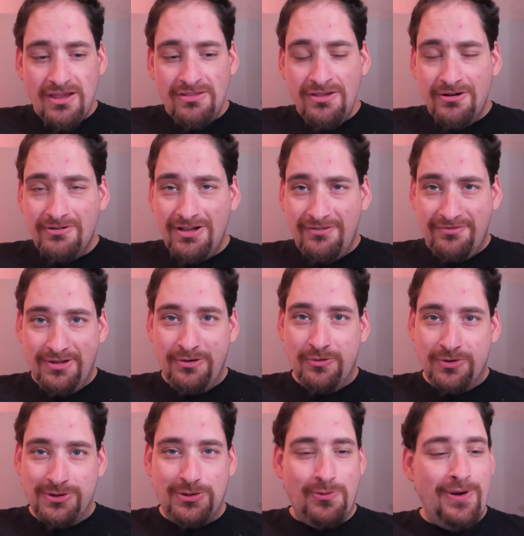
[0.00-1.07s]
They were definitely
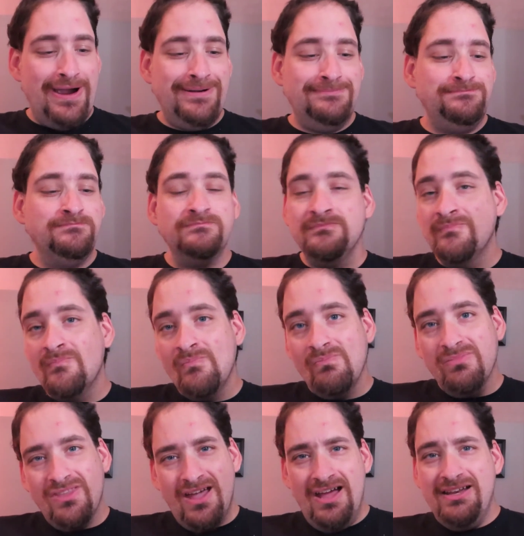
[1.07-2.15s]
worth the wait.
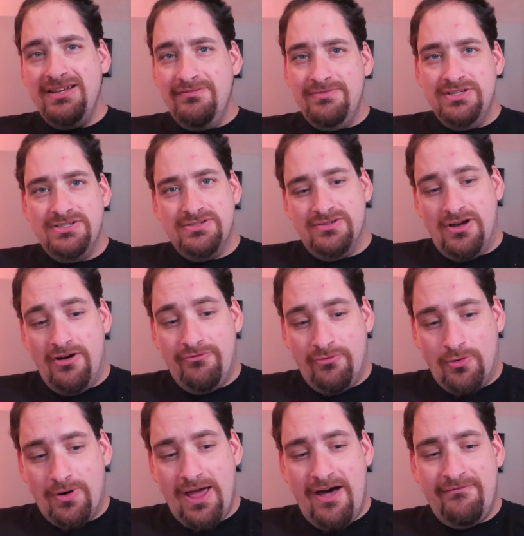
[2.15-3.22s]
I'd give these a
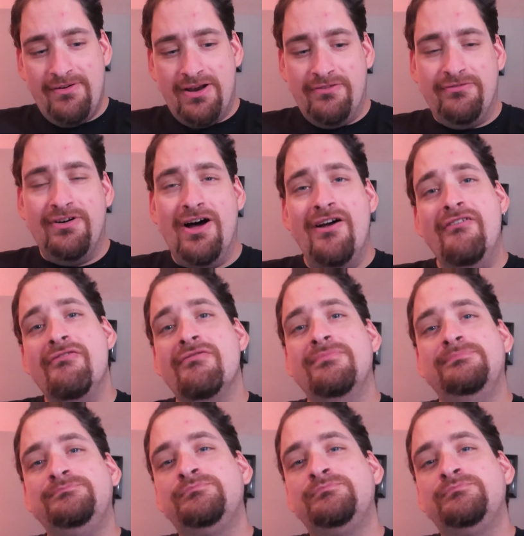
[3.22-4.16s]
four and a half out of five.